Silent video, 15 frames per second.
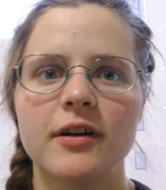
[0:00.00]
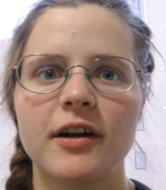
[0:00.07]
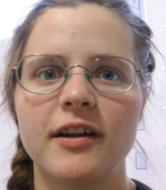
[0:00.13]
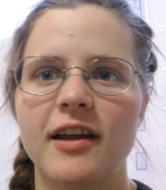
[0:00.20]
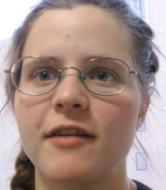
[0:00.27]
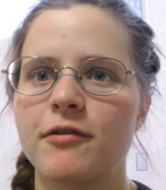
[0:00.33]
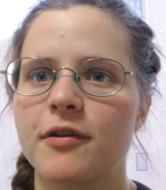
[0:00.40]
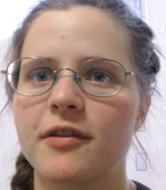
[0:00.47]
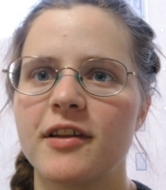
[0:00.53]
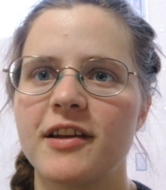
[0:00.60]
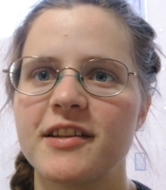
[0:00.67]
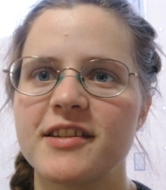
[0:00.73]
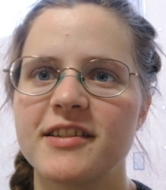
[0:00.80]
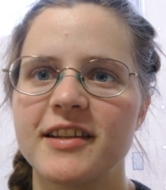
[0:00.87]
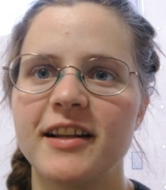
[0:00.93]
and everything
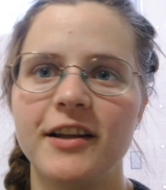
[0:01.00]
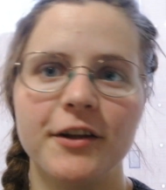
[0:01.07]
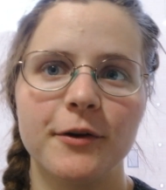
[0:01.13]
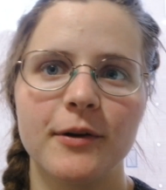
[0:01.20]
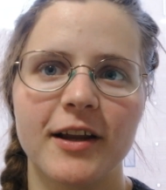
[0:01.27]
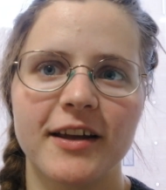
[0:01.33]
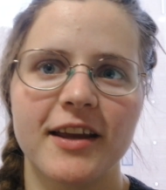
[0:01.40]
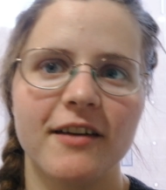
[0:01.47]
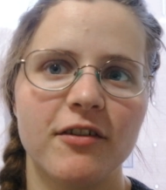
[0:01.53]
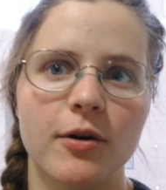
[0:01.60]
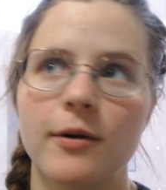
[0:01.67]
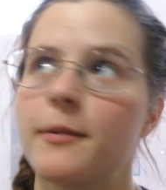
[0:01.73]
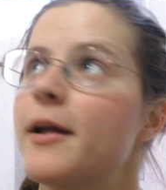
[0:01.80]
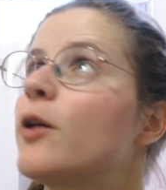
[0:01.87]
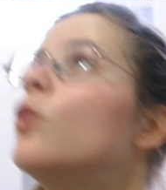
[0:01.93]
is still new. Like
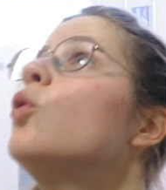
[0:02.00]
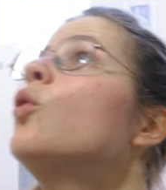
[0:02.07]
everyone like,